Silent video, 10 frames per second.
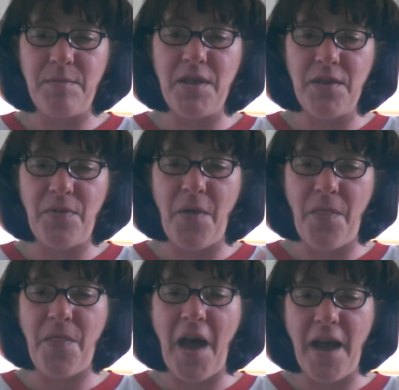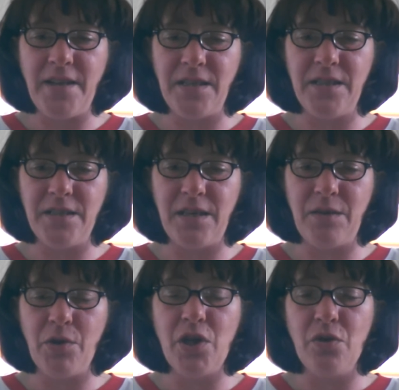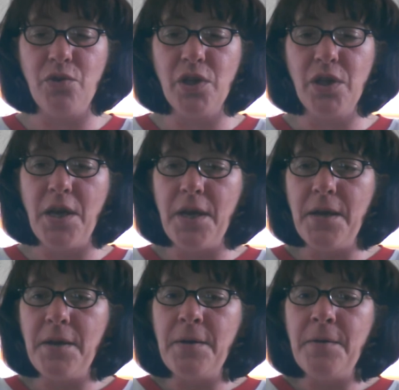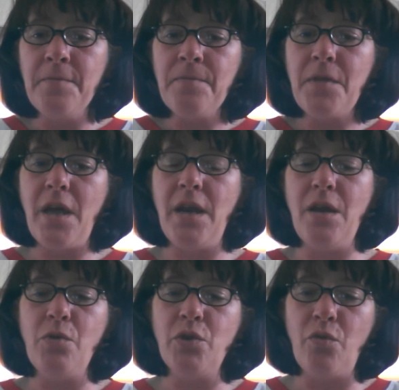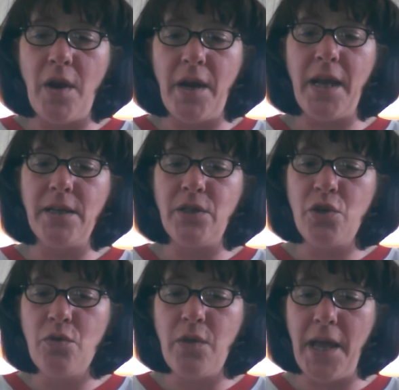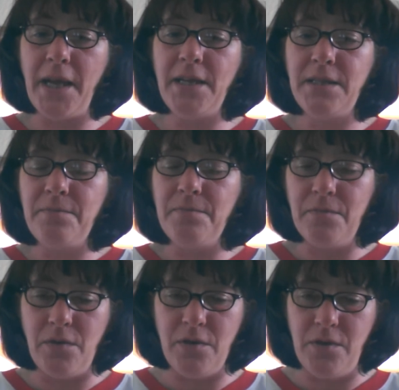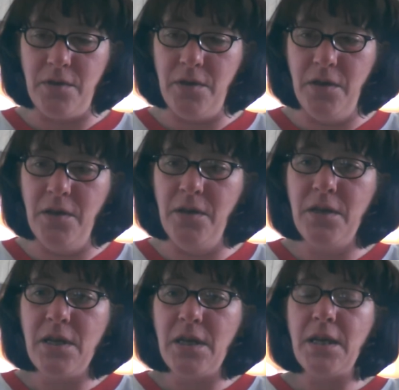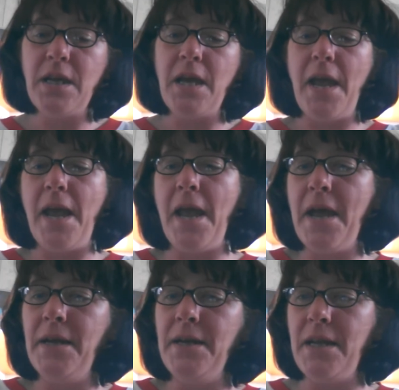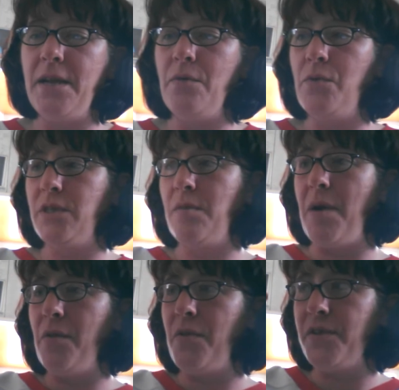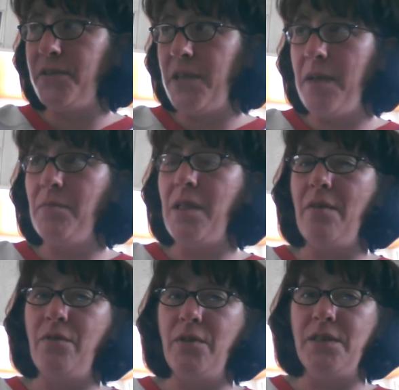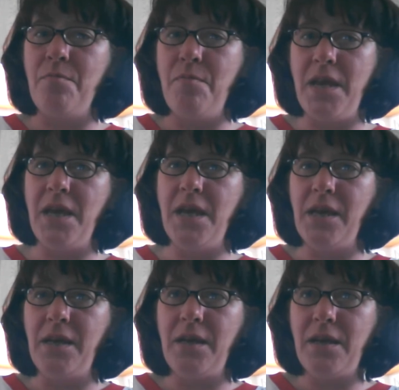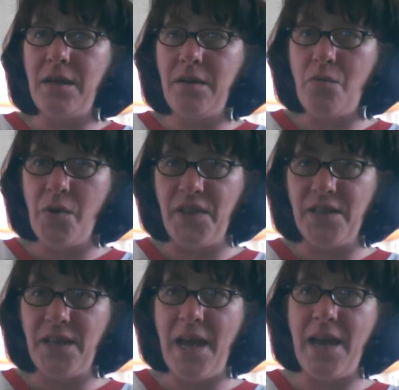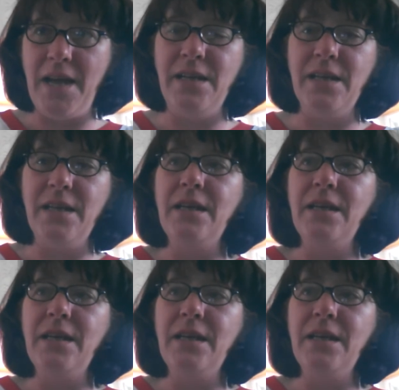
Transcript: I mean, the thighs on this thing were huge. And it was running on two legs, and it was about the same level as me with its head.